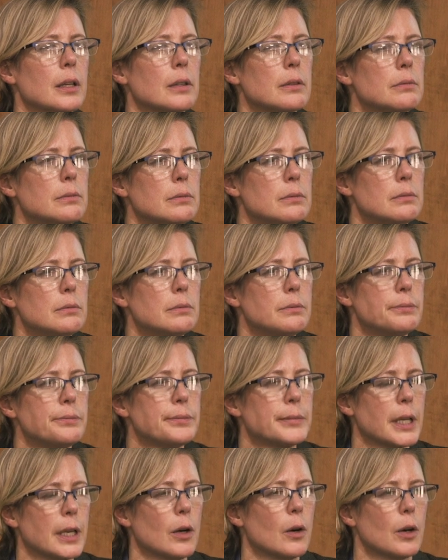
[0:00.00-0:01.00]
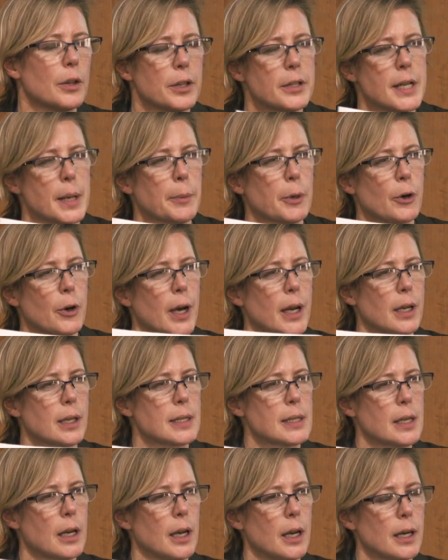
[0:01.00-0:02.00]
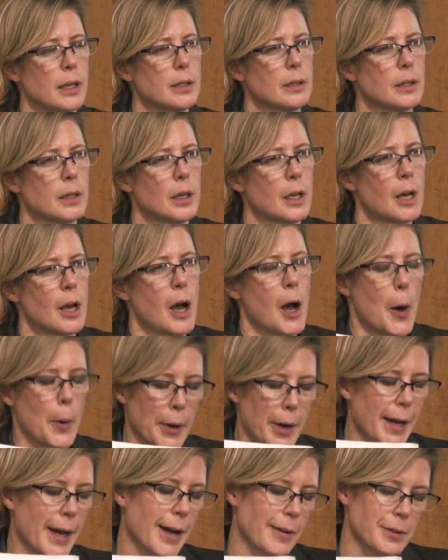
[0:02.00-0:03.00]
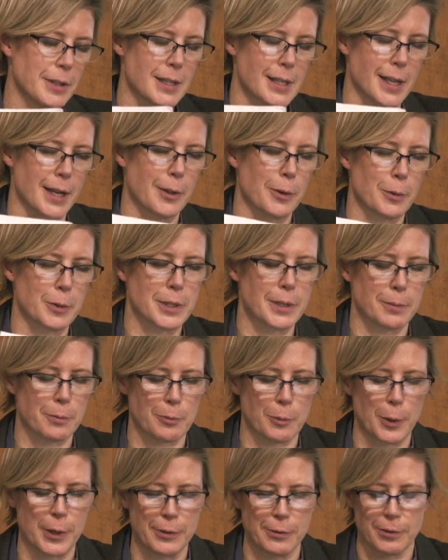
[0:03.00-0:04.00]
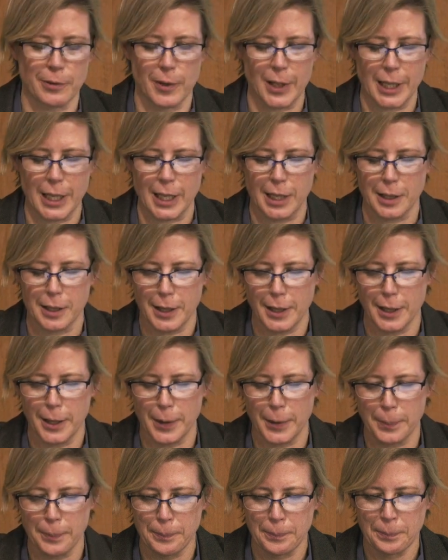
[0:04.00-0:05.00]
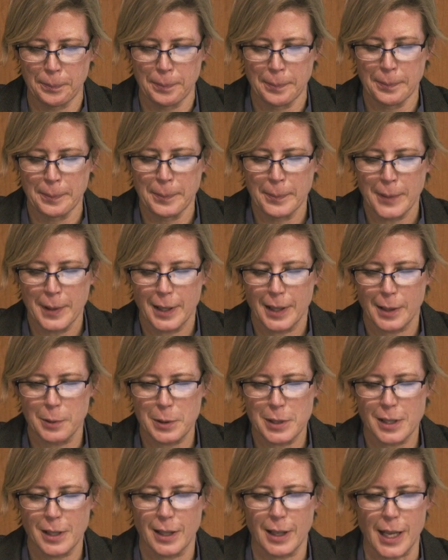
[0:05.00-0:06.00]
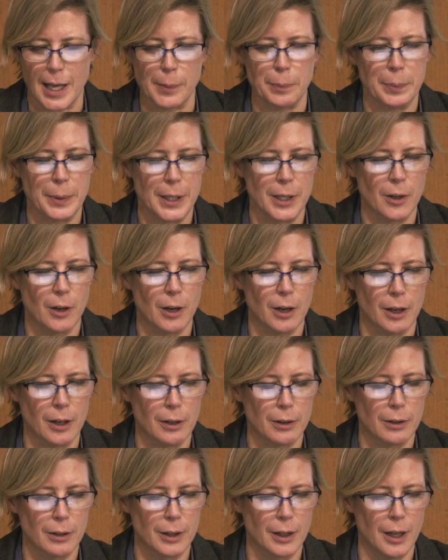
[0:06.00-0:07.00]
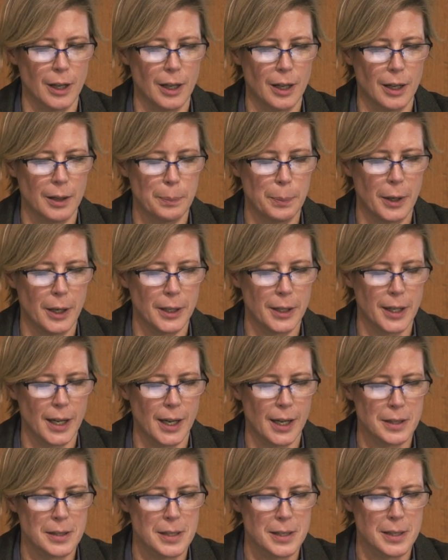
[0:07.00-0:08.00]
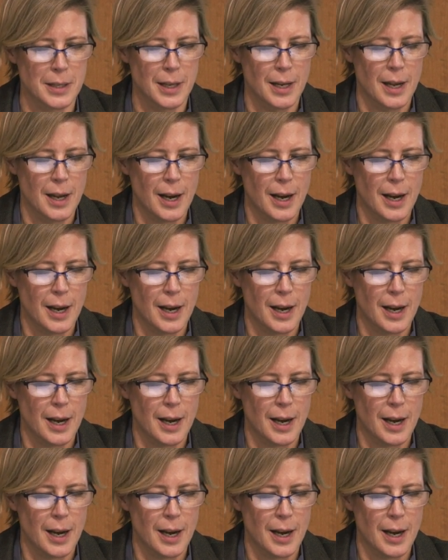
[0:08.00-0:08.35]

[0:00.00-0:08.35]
the, on the Democratic side. I have to say there was one funny, it was a NPR podcast,